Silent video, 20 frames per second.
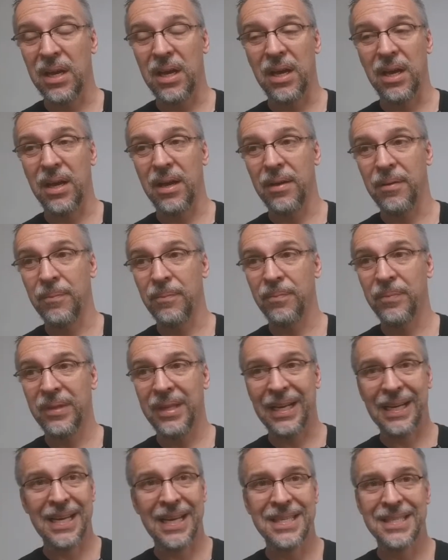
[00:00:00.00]
Um,
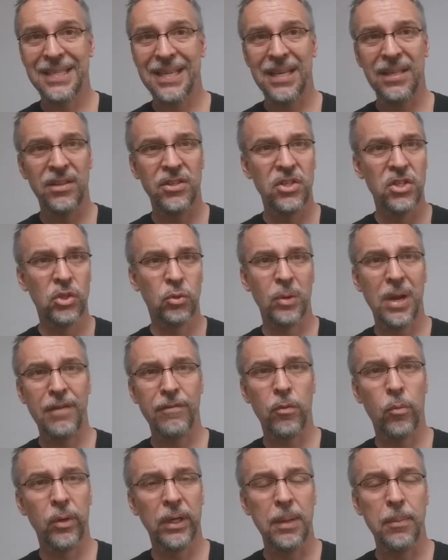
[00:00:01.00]
like I said, this is
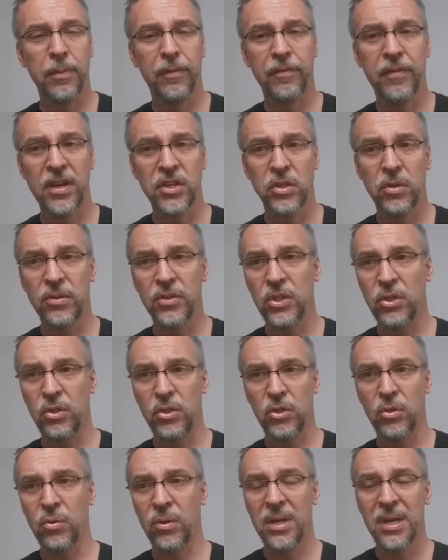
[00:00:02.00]
great for working professionals who
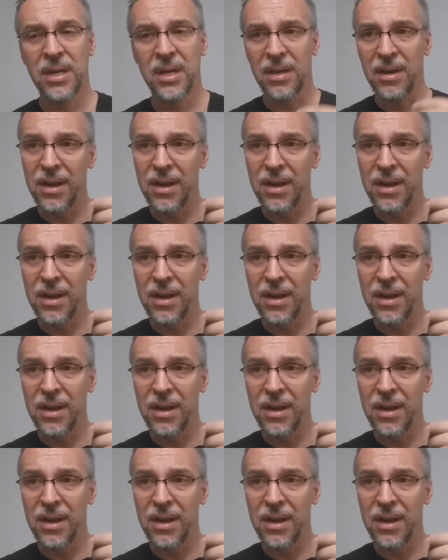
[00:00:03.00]
do